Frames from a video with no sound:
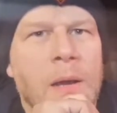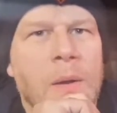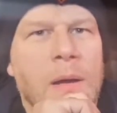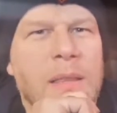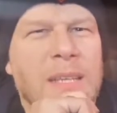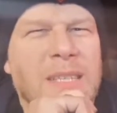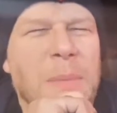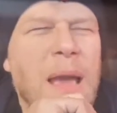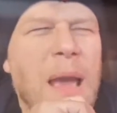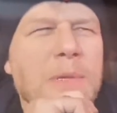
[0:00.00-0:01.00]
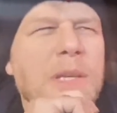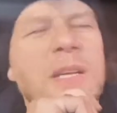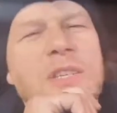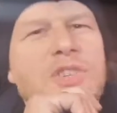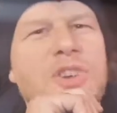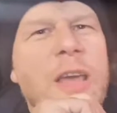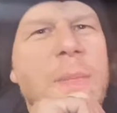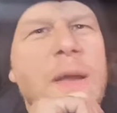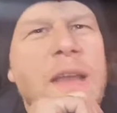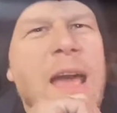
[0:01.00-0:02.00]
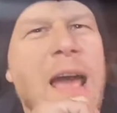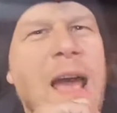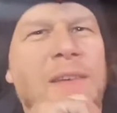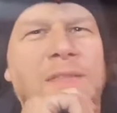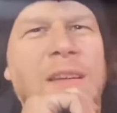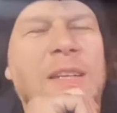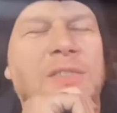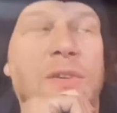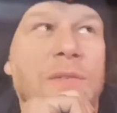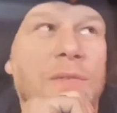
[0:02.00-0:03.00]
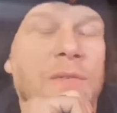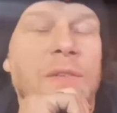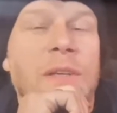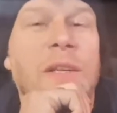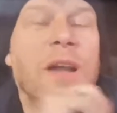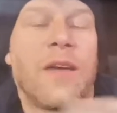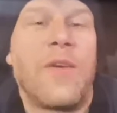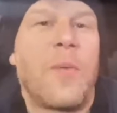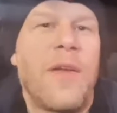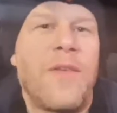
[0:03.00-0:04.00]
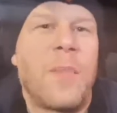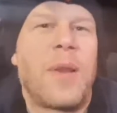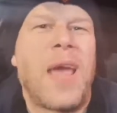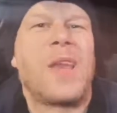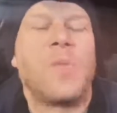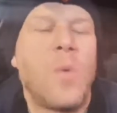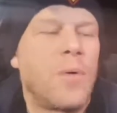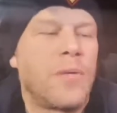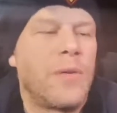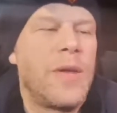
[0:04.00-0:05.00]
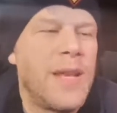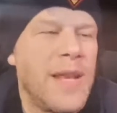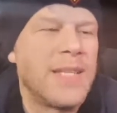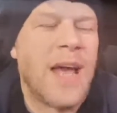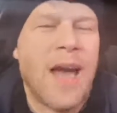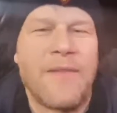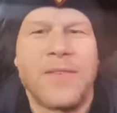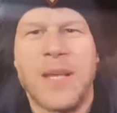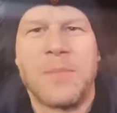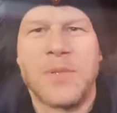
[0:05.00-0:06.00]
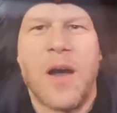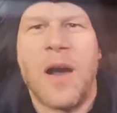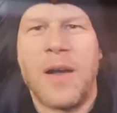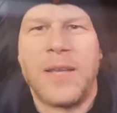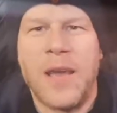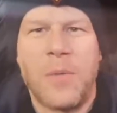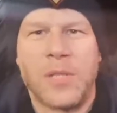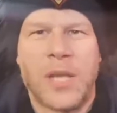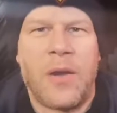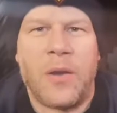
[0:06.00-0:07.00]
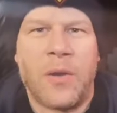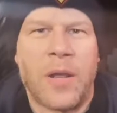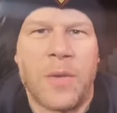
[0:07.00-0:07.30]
think some games you can stream and have to sort of, you know, if you're playing a walkthrough, you need to have some idea what's going on.